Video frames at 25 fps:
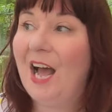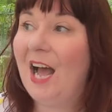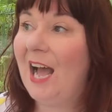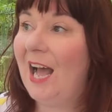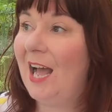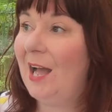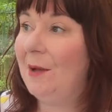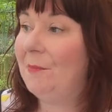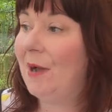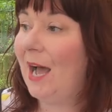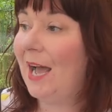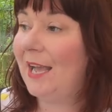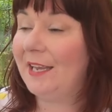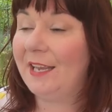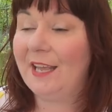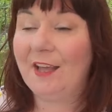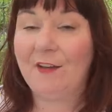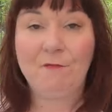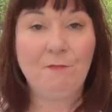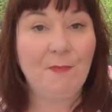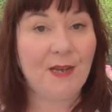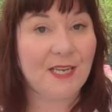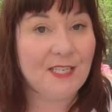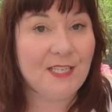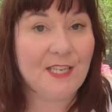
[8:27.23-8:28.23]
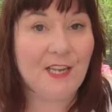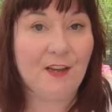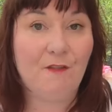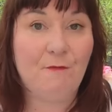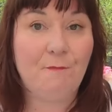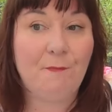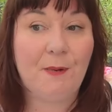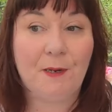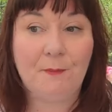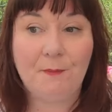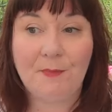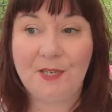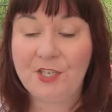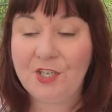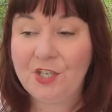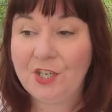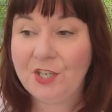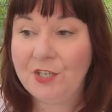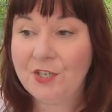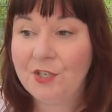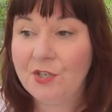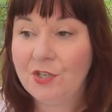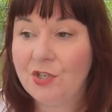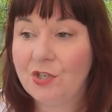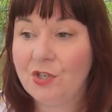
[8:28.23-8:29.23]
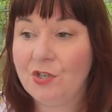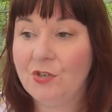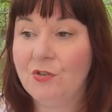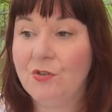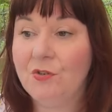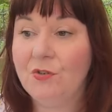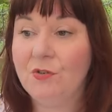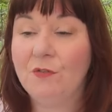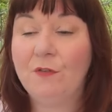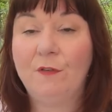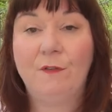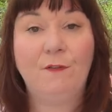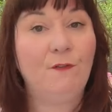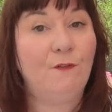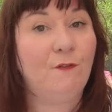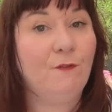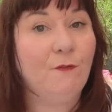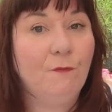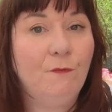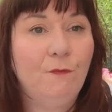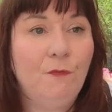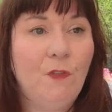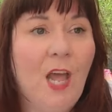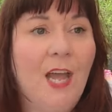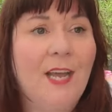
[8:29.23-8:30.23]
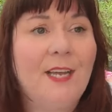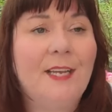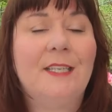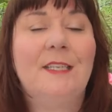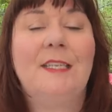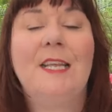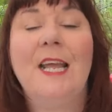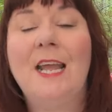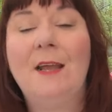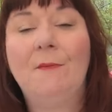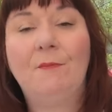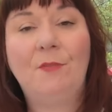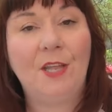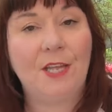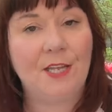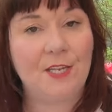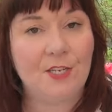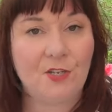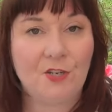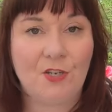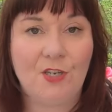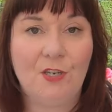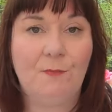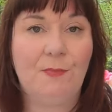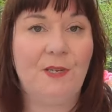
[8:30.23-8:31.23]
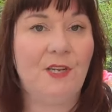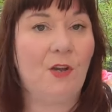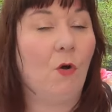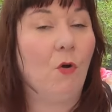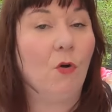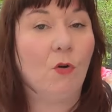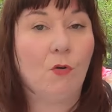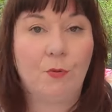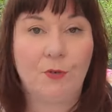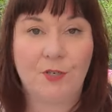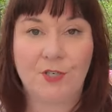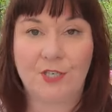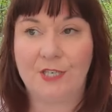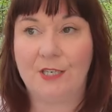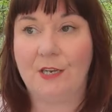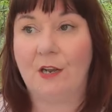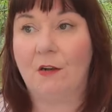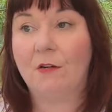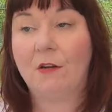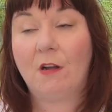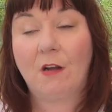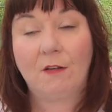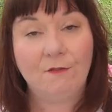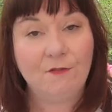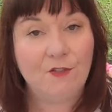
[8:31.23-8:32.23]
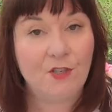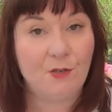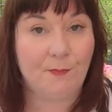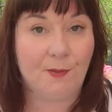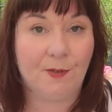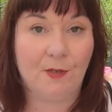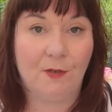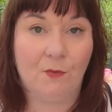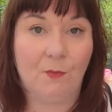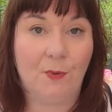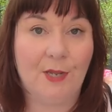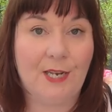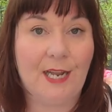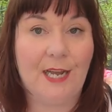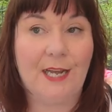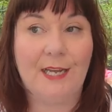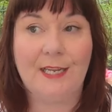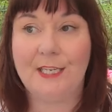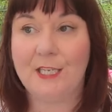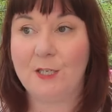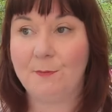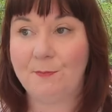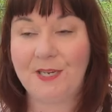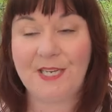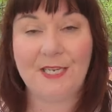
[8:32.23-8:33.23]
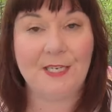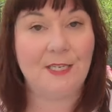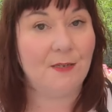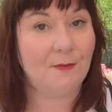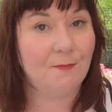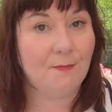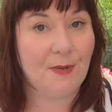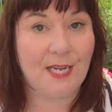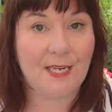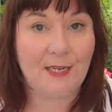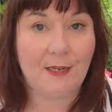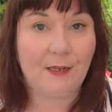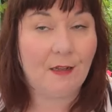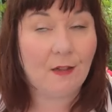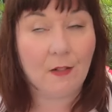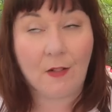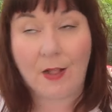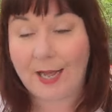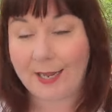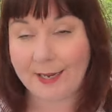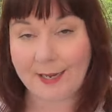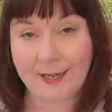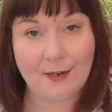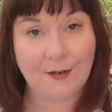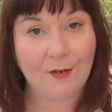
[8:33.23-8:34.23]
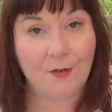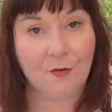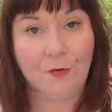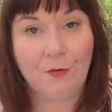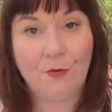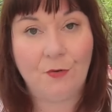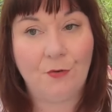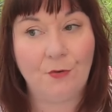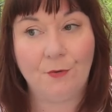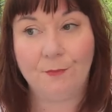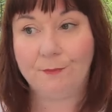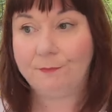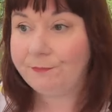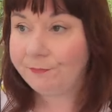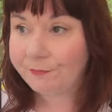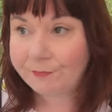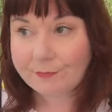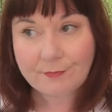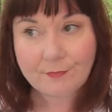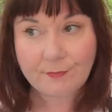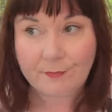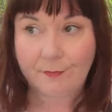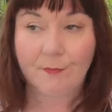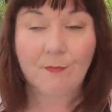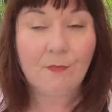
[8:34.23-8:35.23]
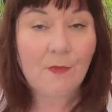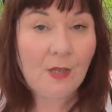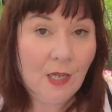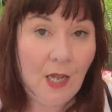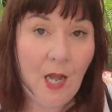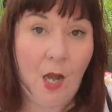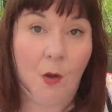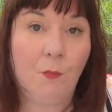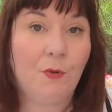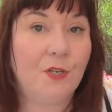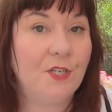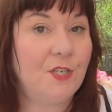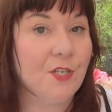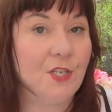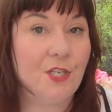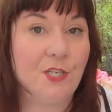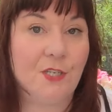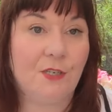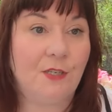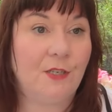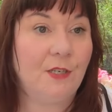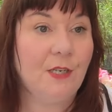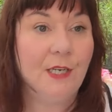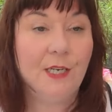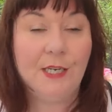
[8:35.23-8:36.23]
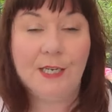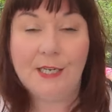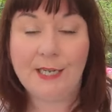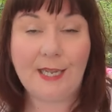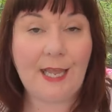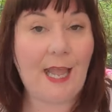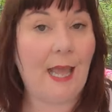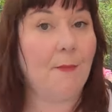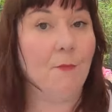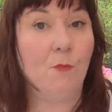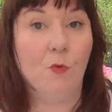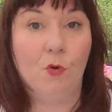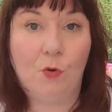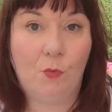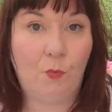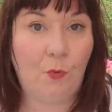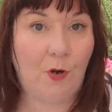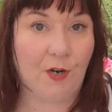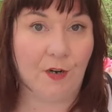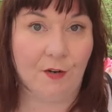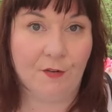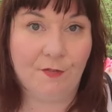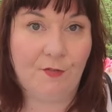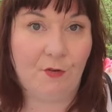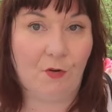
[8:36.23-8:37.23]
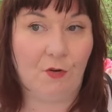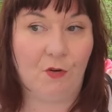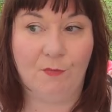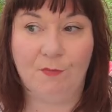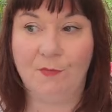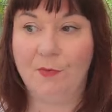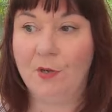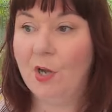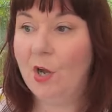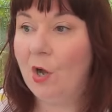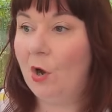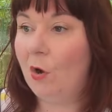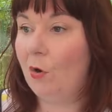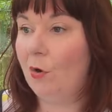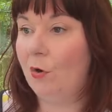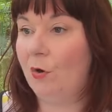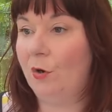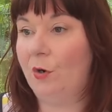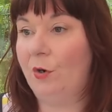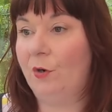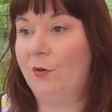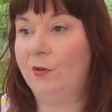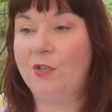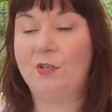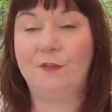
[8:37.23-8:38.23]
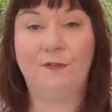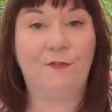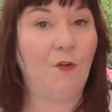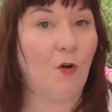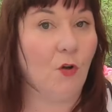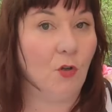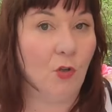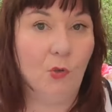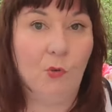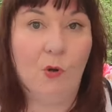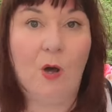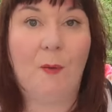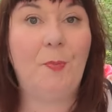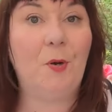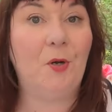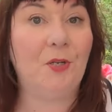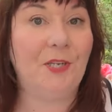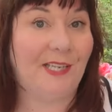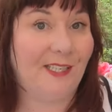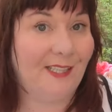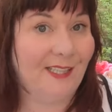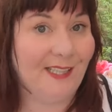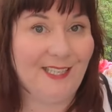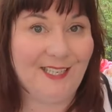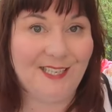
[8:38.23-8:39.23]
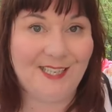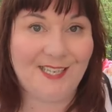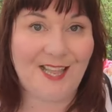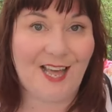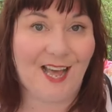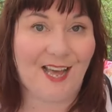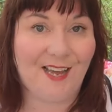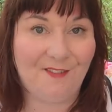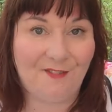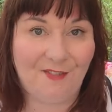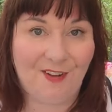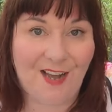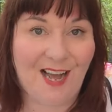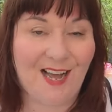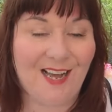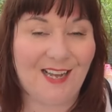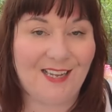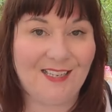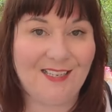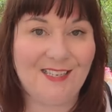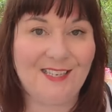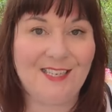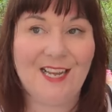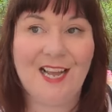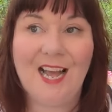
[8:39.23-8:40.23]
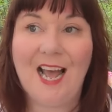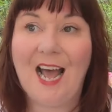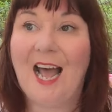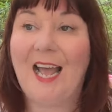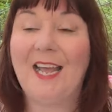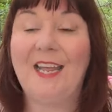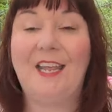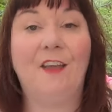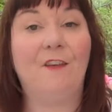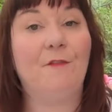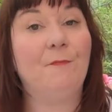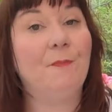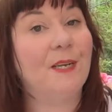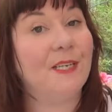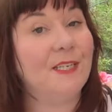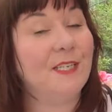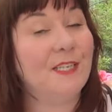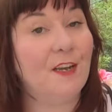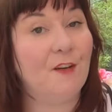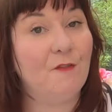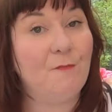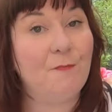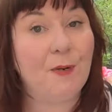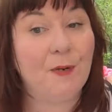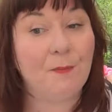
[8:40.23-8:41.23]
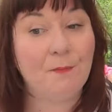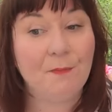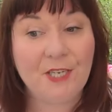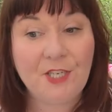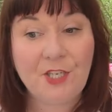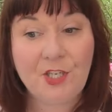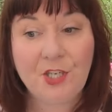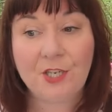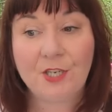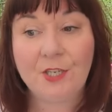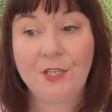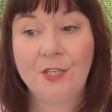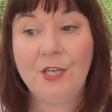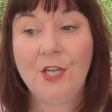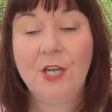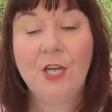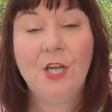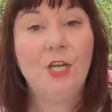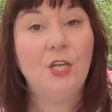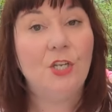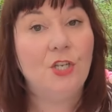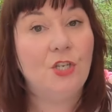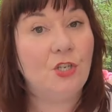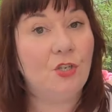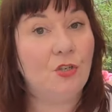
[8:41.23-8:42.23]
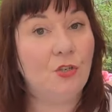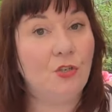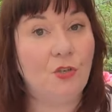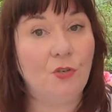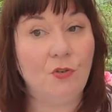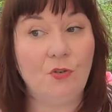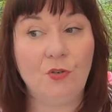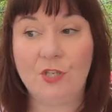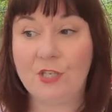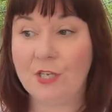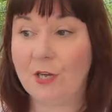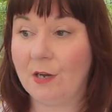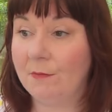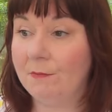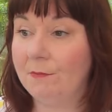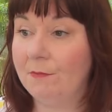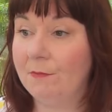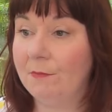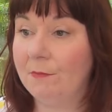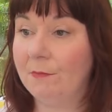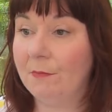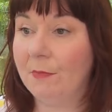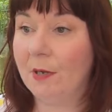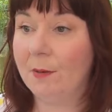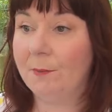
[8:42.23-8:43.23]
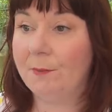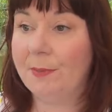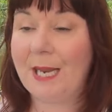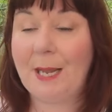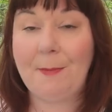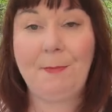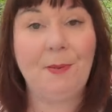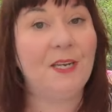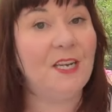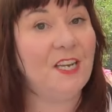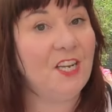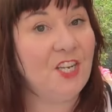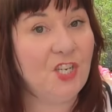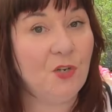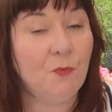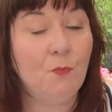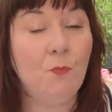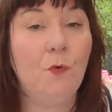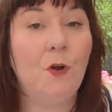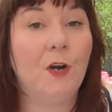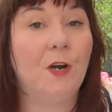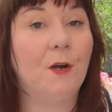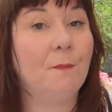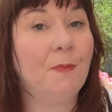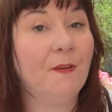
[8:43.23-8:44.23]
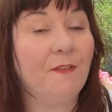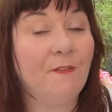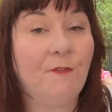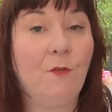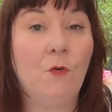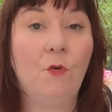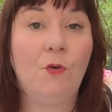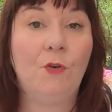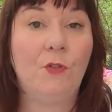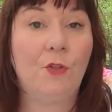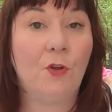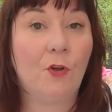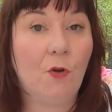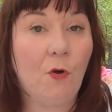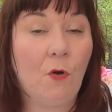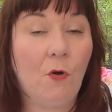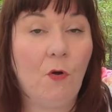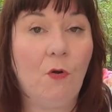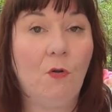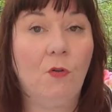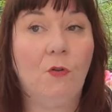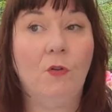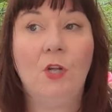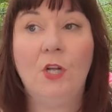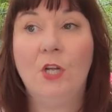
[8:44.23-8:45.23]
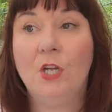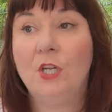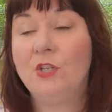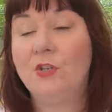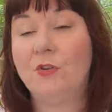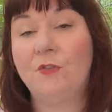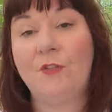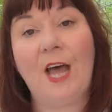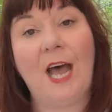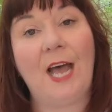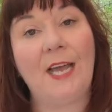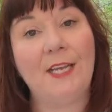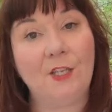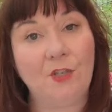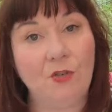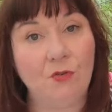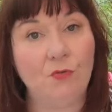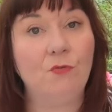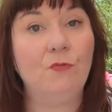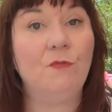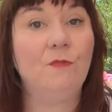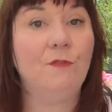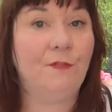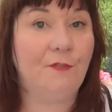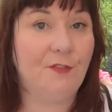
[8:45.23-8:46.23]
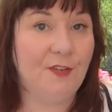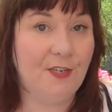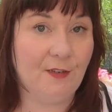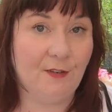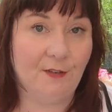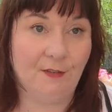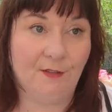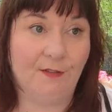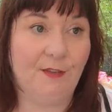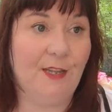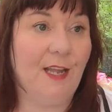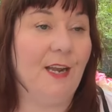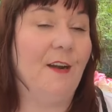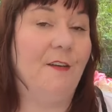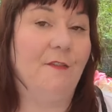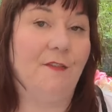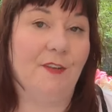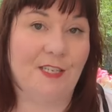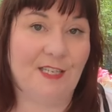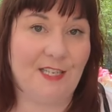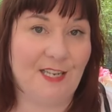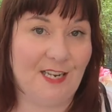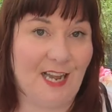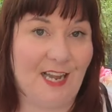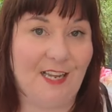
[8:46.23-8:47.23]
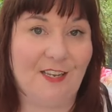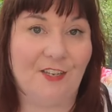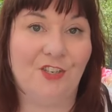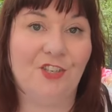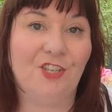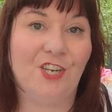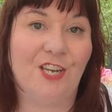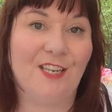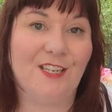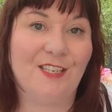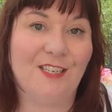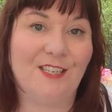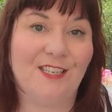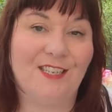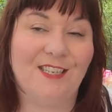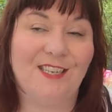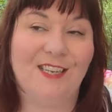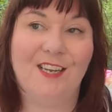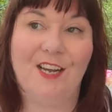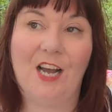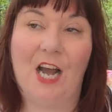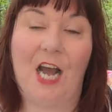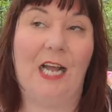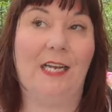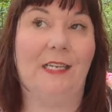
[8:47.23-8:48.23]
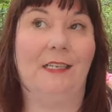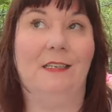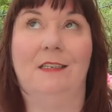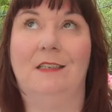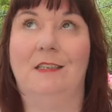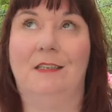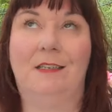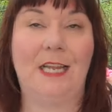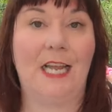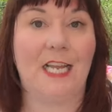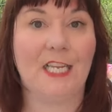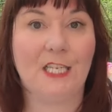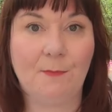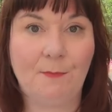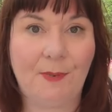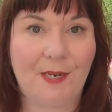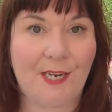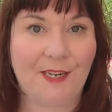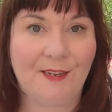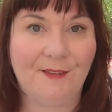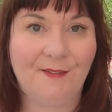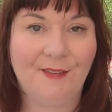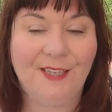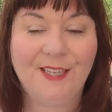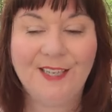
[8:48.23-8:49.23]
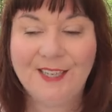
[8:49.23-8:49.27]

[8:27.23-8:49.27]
I give myself permission to accept that it's going to be awkward and uncomfortable when I speak to my client who I want to get more work from, or to follow up on a lead that I've had. I give myself permission to do some preparation work before the call so that I don't feel nervous and anxious and desperate.